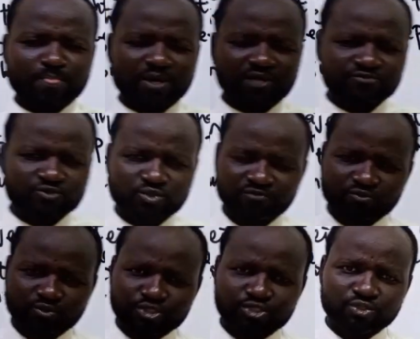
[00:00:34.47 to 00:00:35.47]
I've
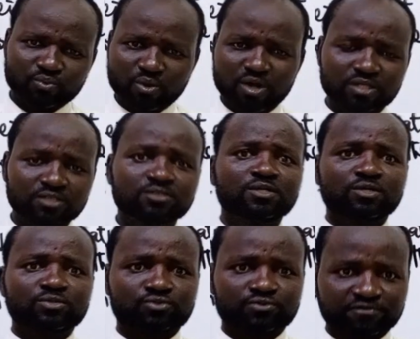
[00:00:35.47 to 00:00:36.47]
solved question 1
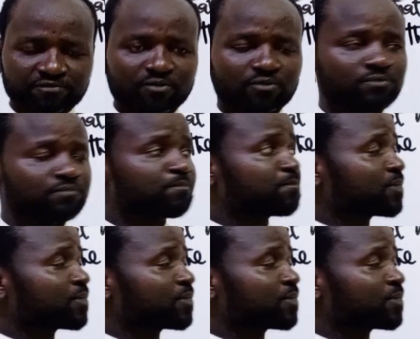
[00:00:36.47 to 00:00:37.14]
to 4.